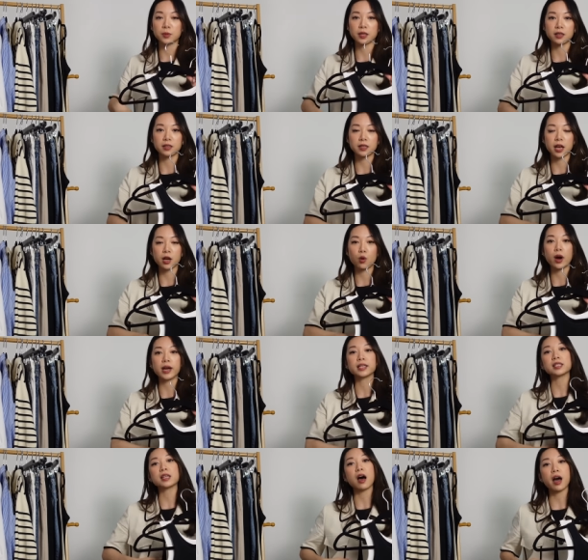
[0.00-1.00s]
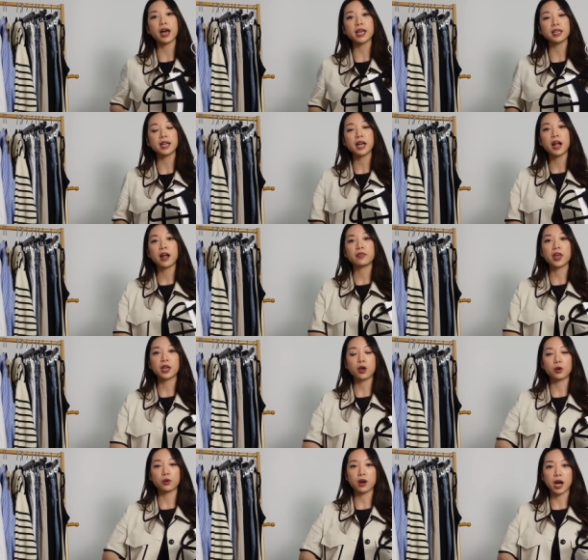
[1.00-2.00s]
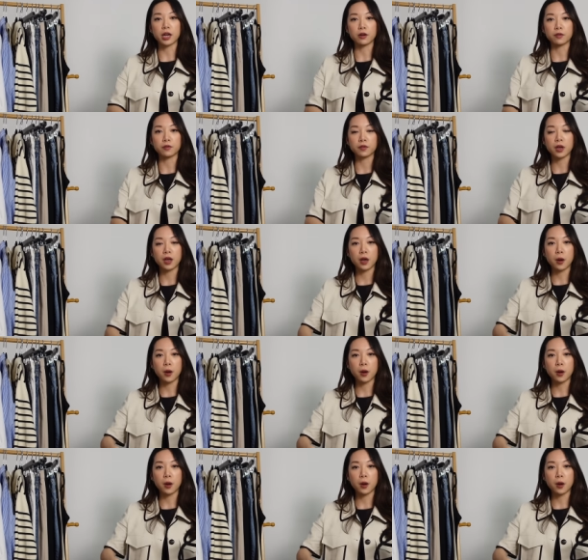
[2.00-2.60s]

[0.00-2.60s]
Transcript: because they're quite tight. They don't kind of